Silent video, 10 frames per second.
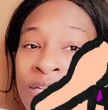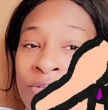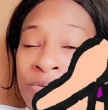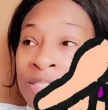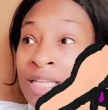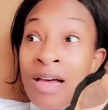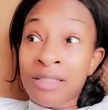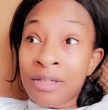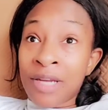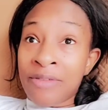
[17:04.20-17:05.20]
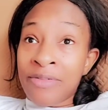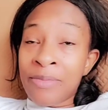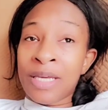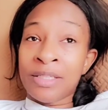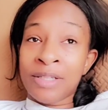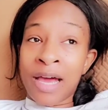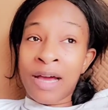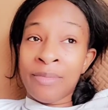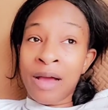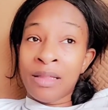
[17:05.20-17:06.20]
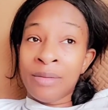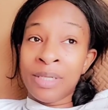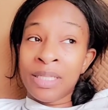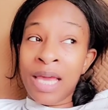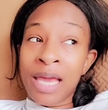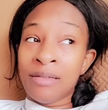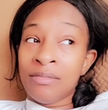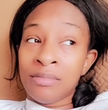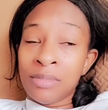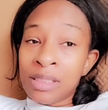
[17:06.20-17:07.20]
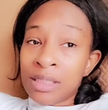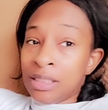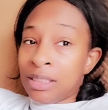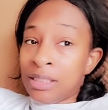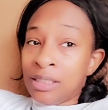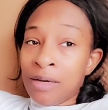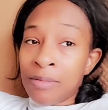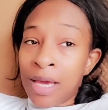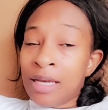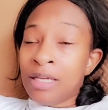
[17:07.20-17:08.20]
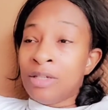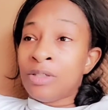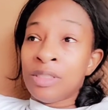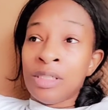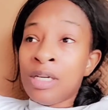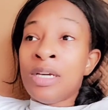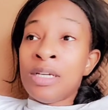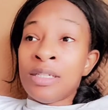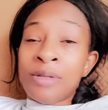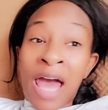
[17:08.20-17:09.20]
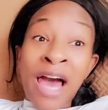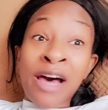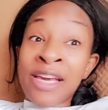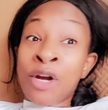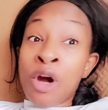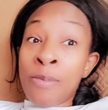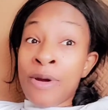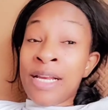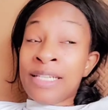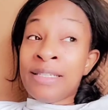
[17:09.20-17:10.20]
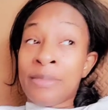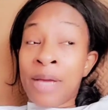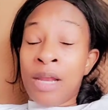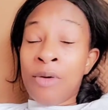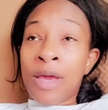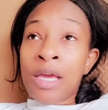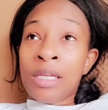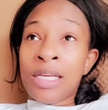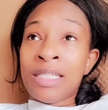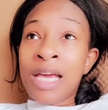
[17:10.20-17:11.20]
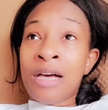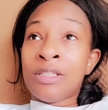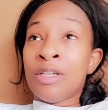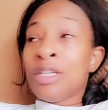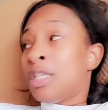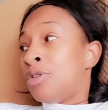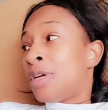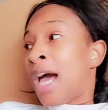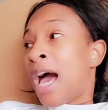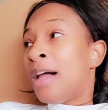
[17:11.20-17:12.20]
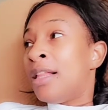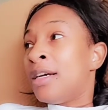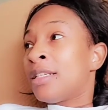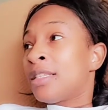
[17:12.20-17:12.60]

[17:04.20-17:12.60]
which is also not for me, so I'll probably put that into some kind of, I'll incorporate that some kind of way. It said also to do collards.